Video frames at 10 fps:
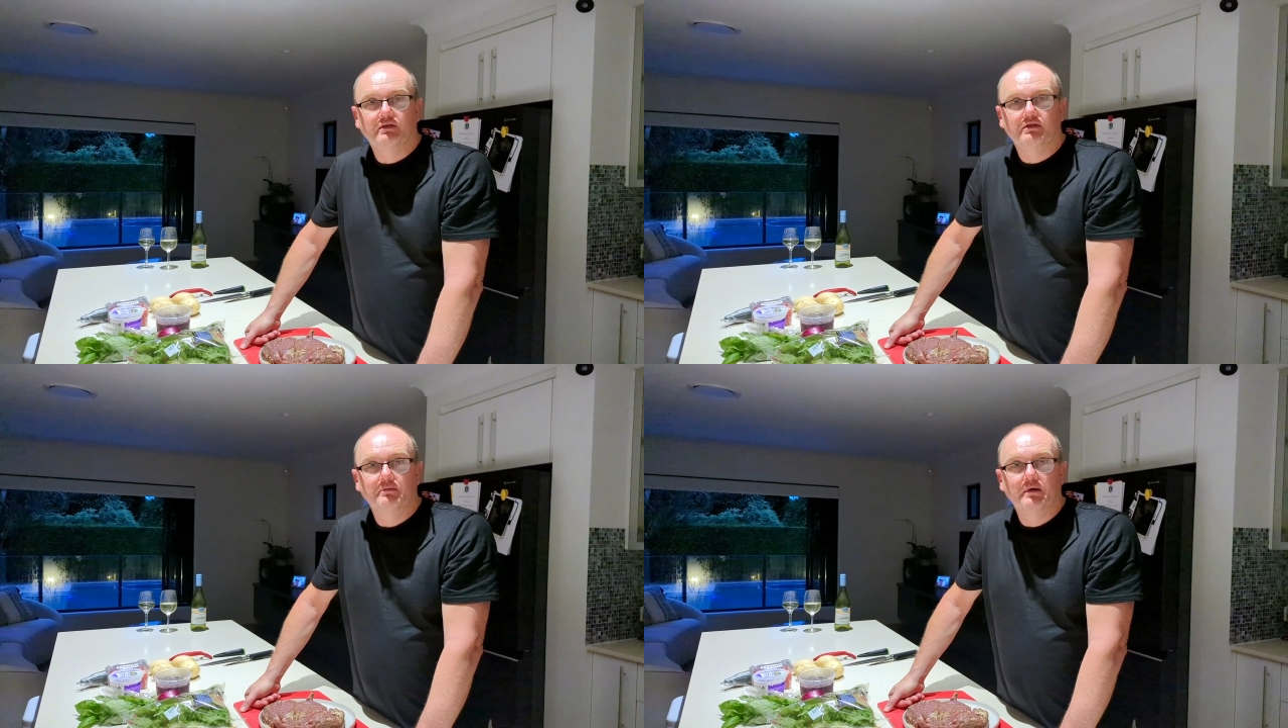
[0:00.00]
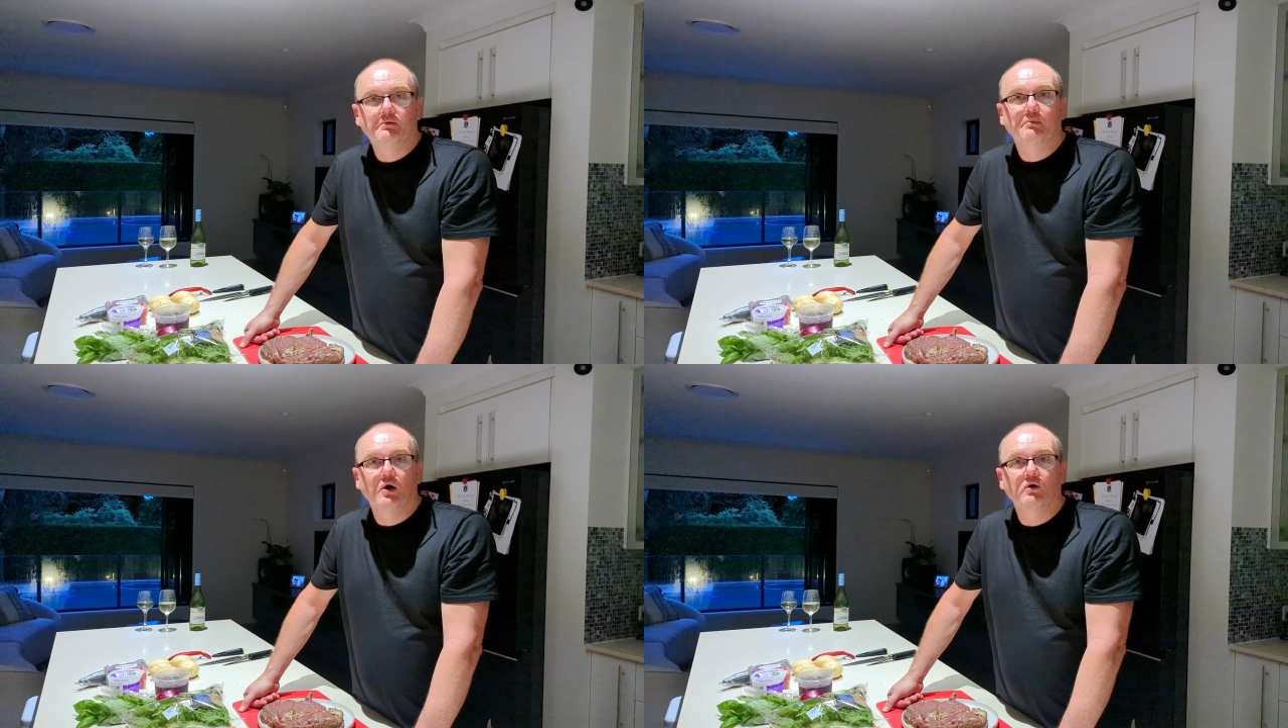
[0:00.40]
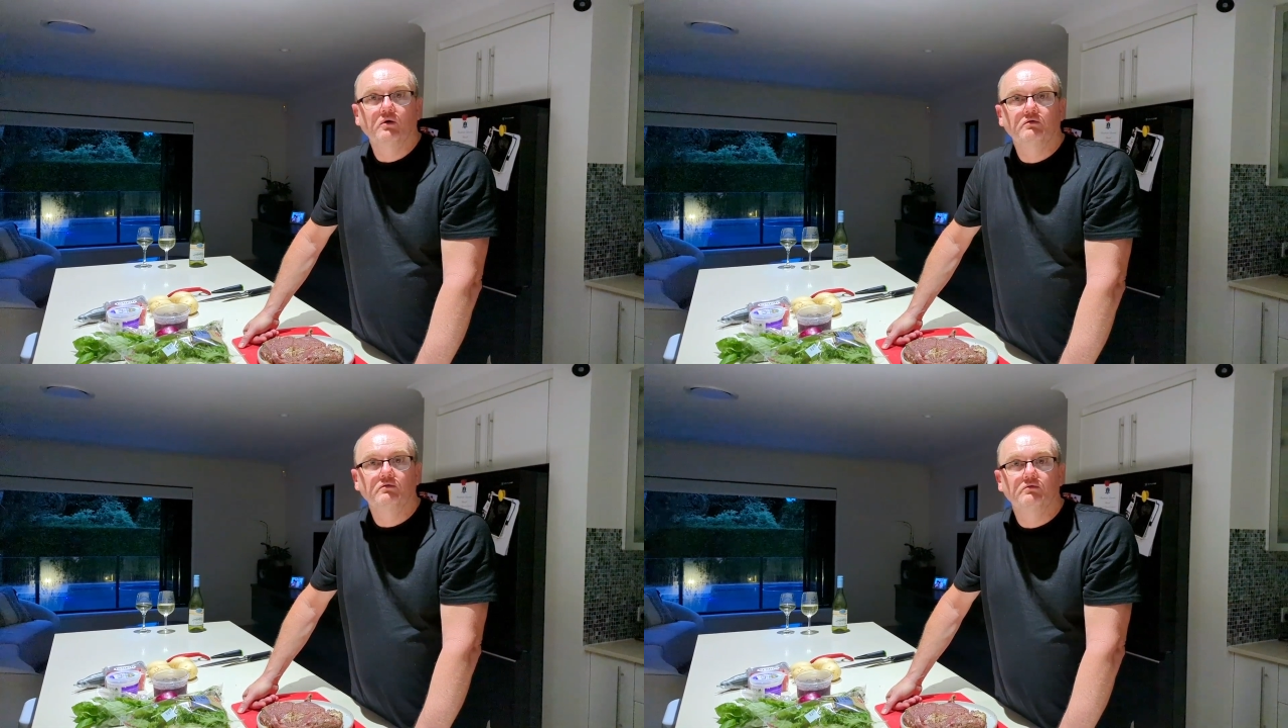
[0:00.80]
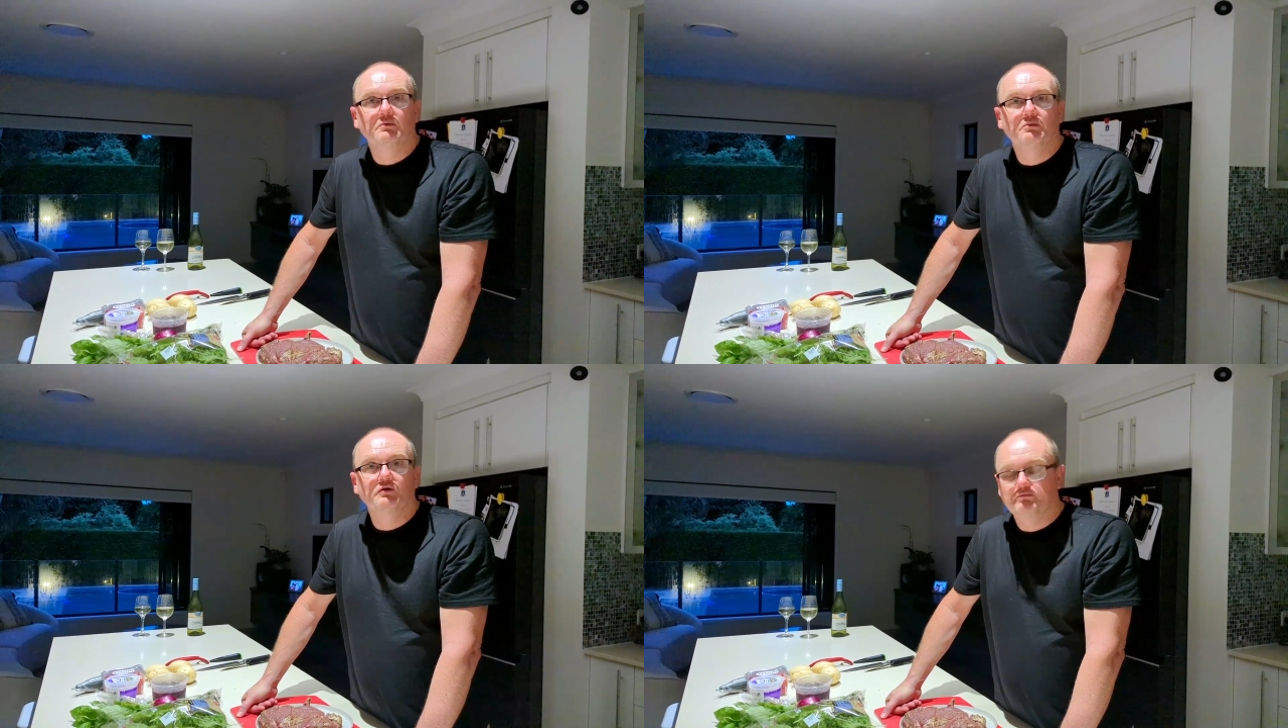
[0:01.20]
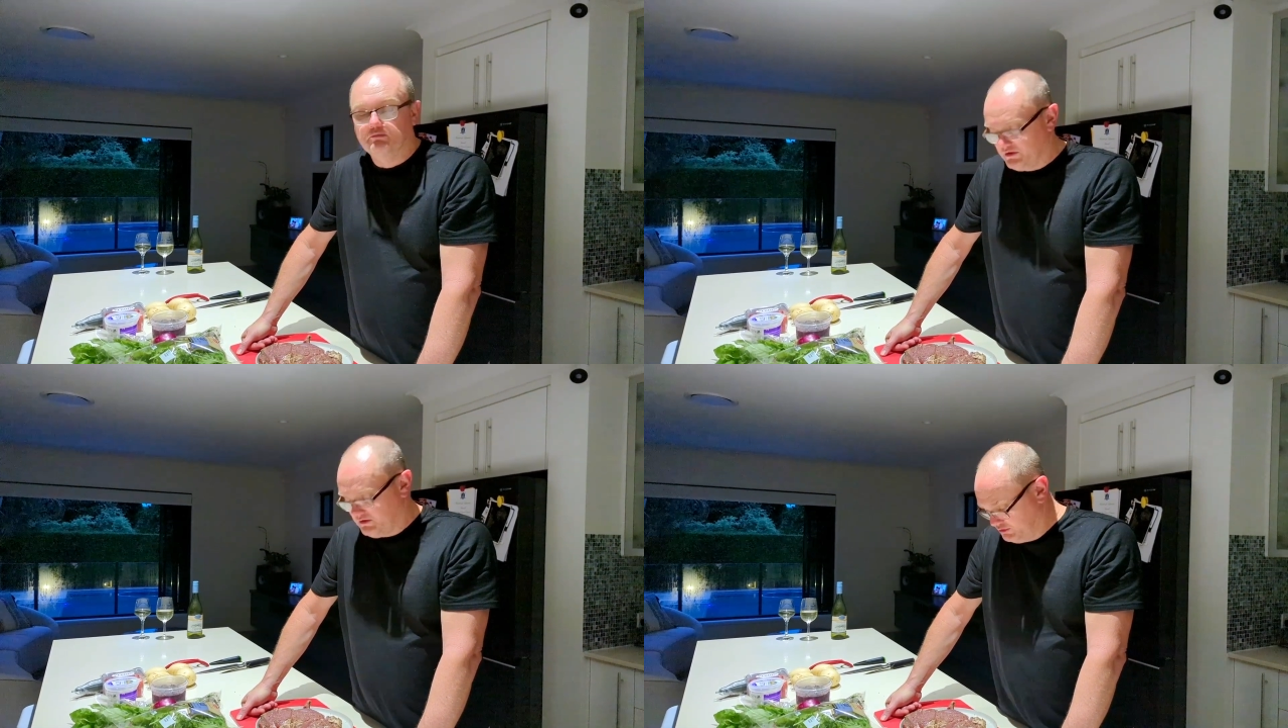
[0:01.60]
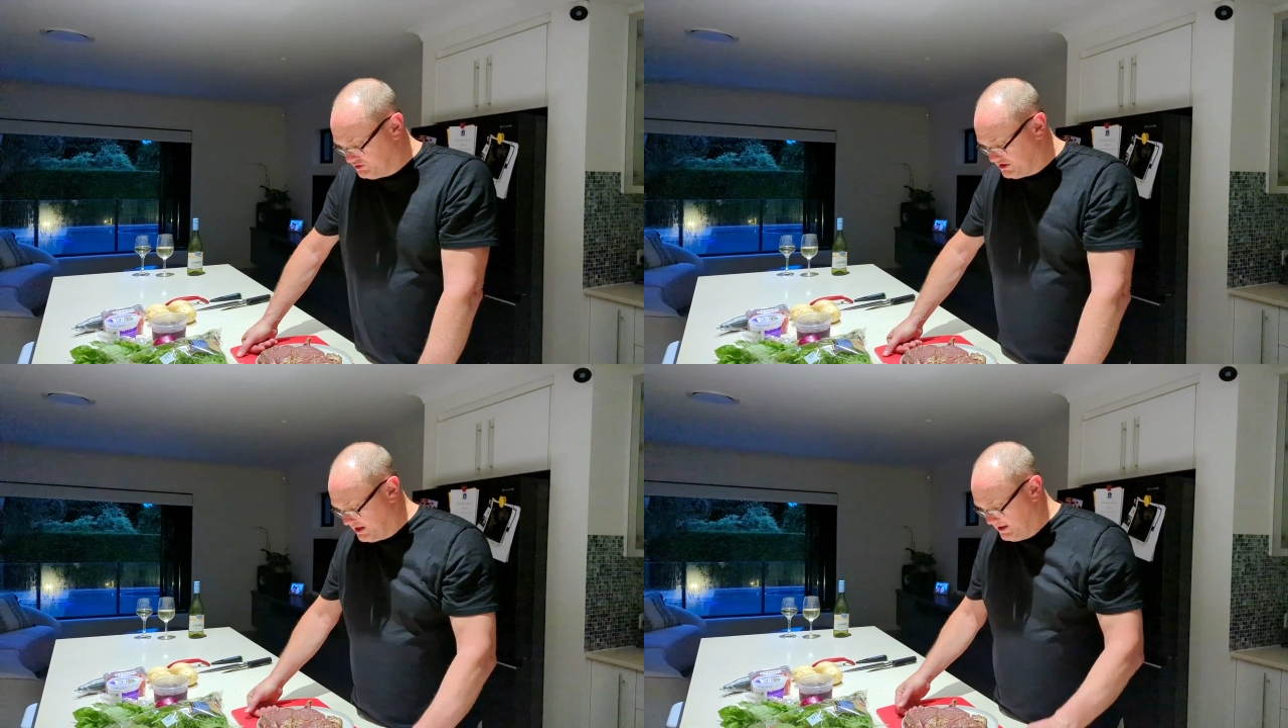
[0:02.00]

the main bone removed by the butcher.